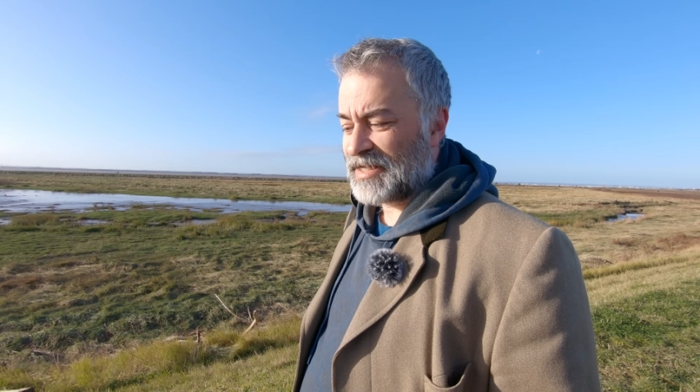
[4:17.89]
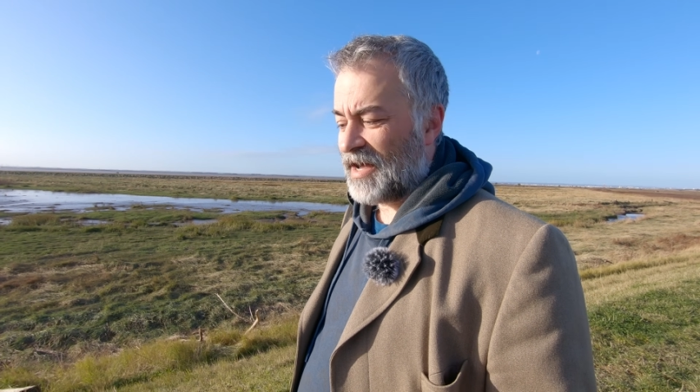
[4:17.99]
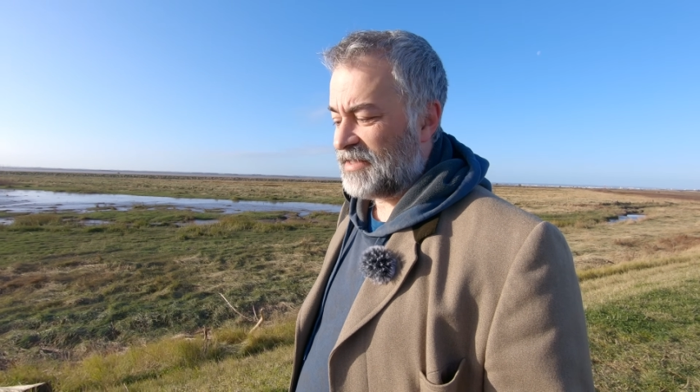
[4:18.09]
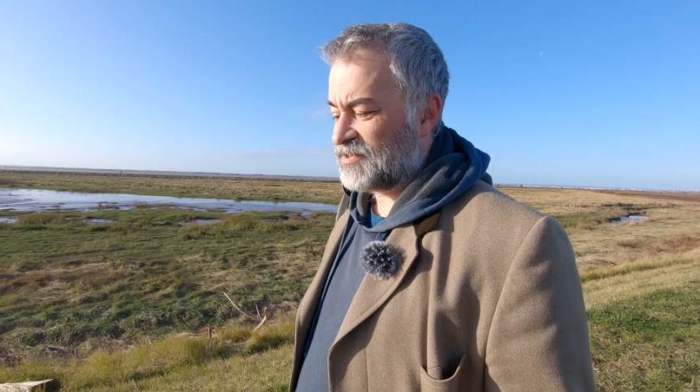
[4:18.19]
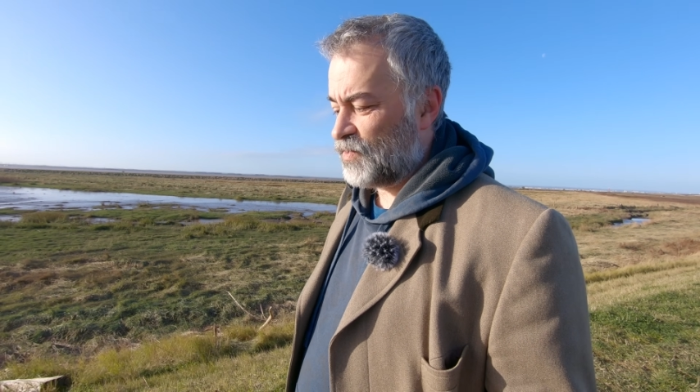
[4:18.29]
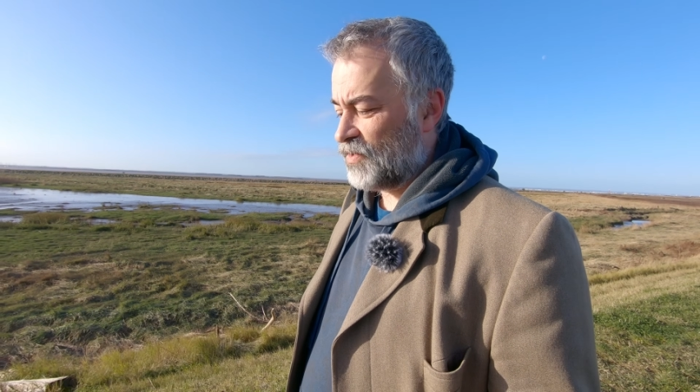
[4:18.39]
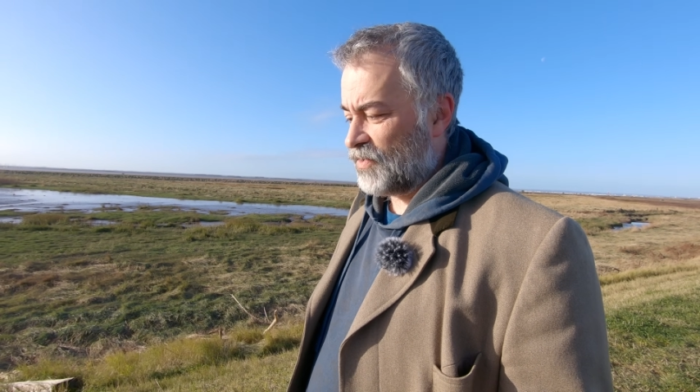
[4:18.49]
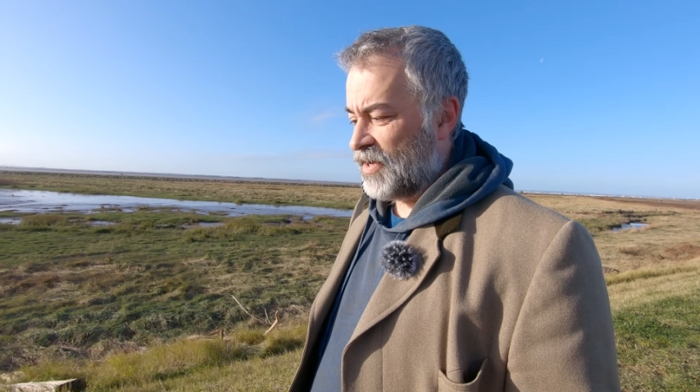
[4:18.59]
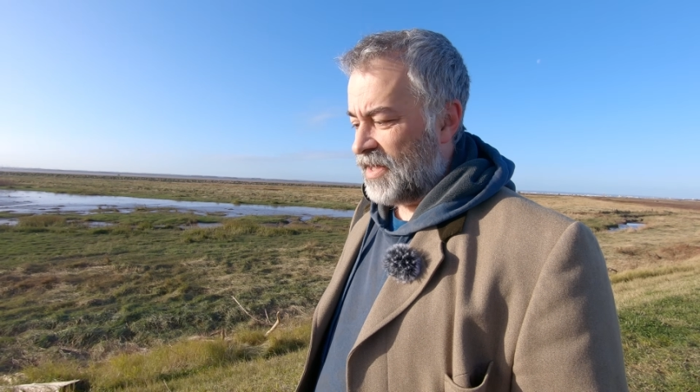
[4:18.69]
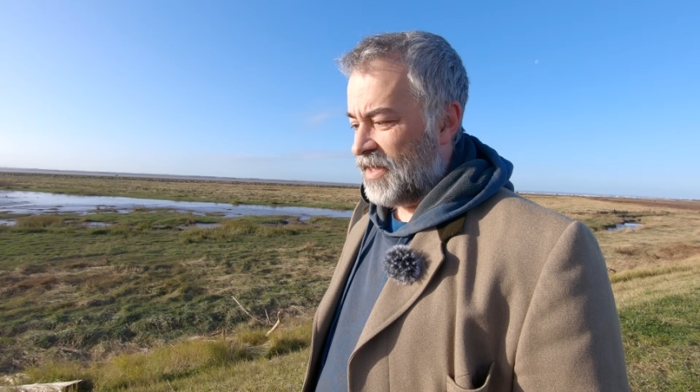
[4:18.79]
guides
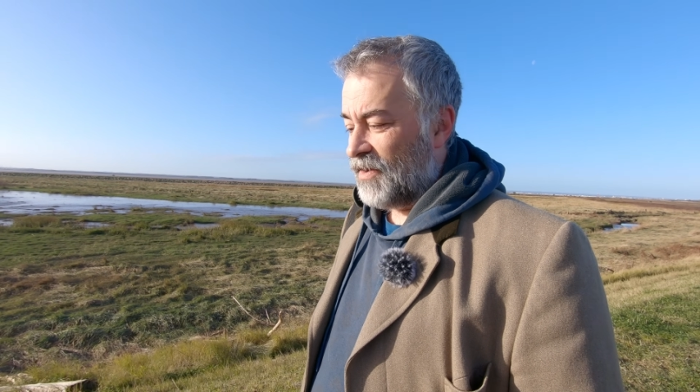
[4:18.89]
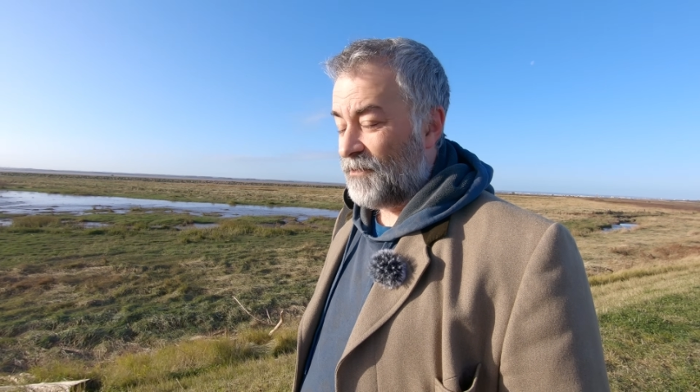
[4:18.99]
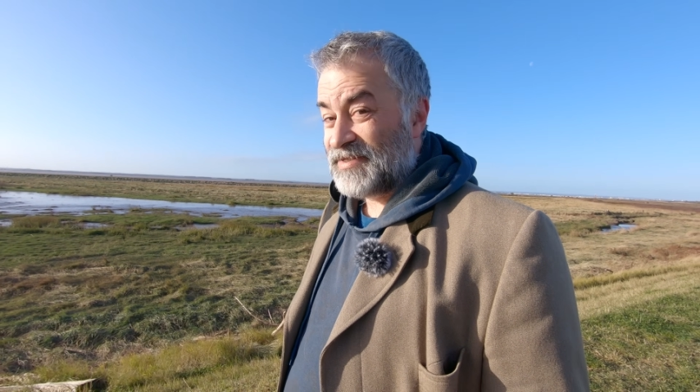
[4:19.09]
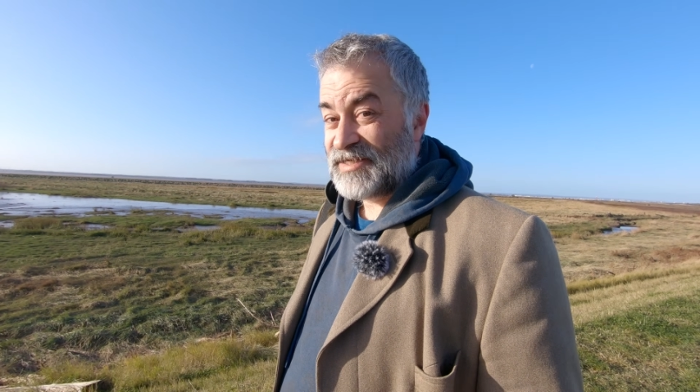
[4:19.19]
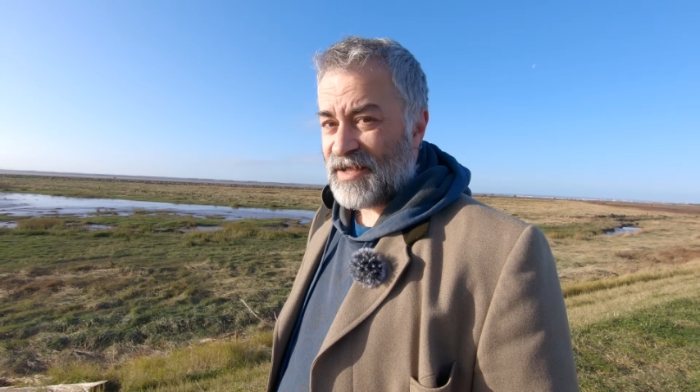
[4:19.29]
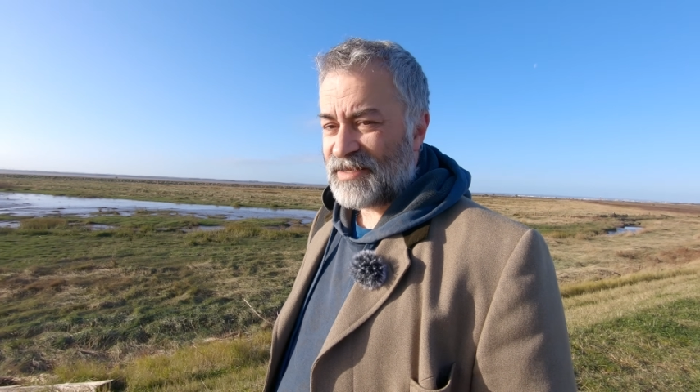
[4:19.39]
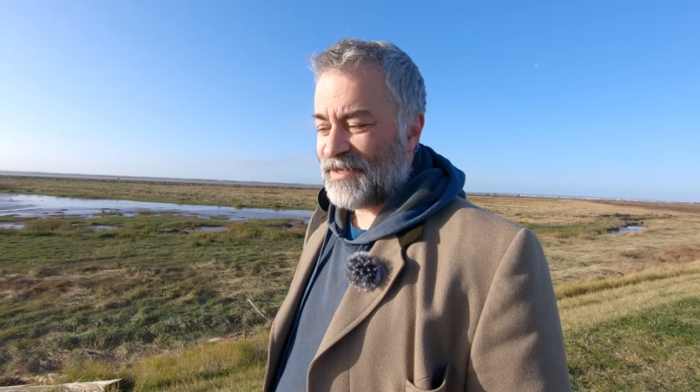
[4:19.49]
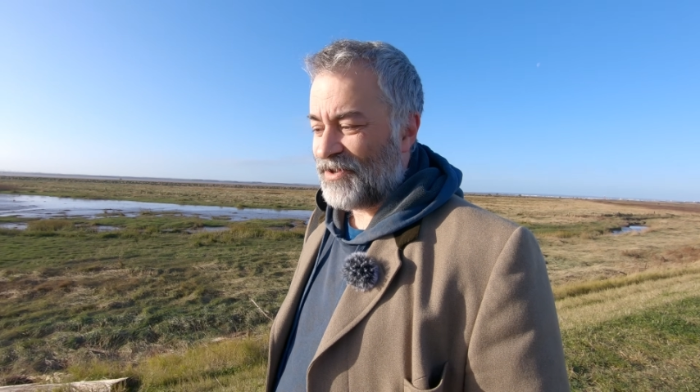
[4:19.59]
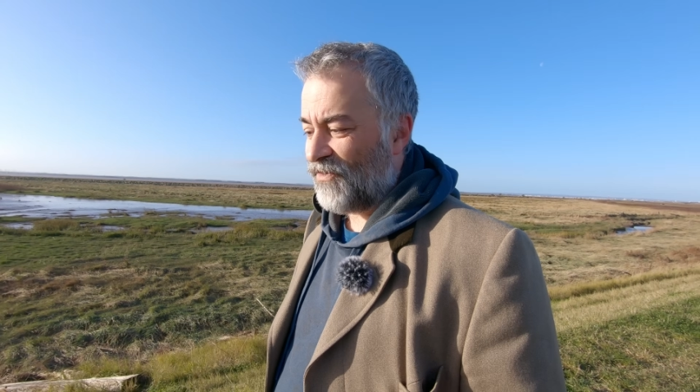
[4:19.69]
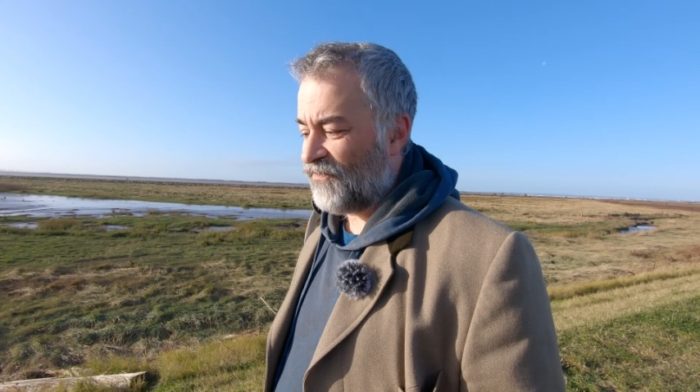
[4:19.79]
were,
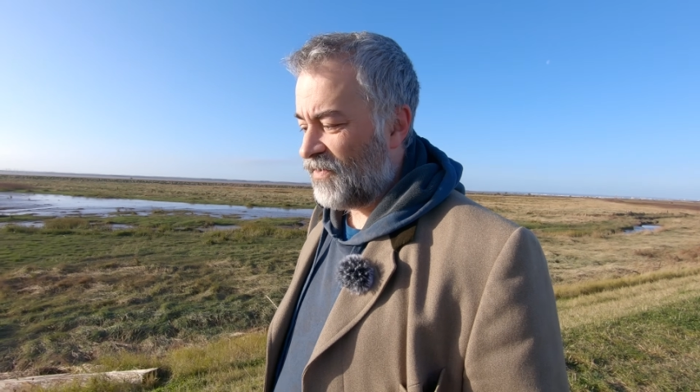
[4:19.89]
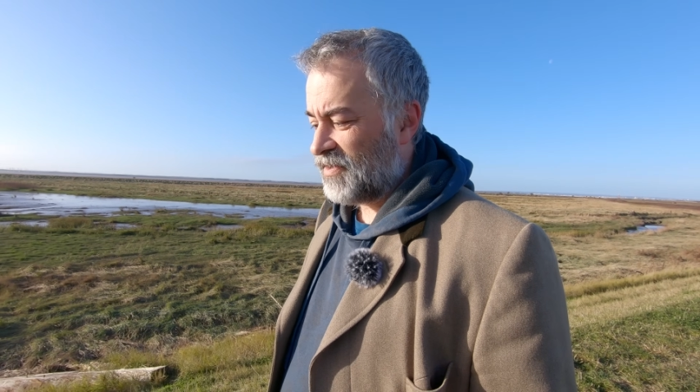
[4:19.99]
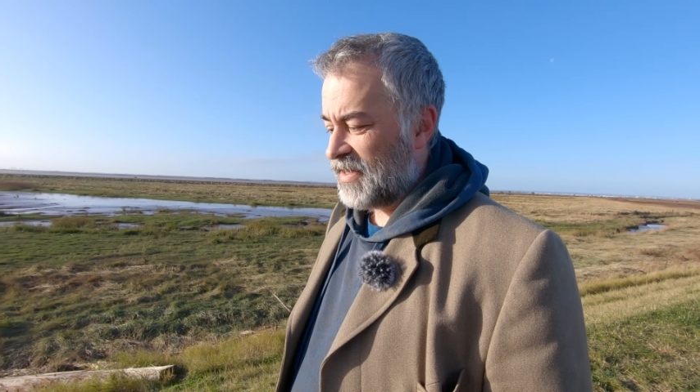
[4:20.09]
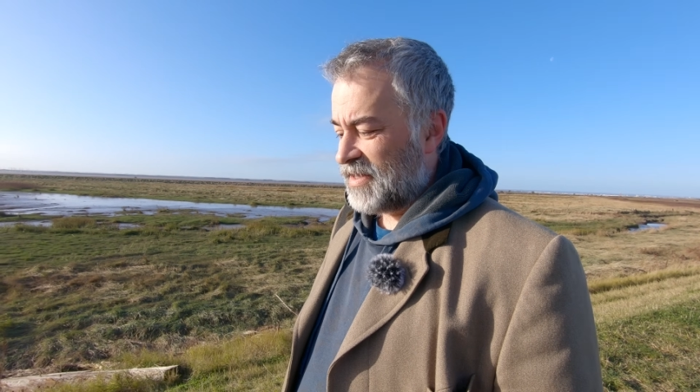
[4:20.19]
bizarrely enough,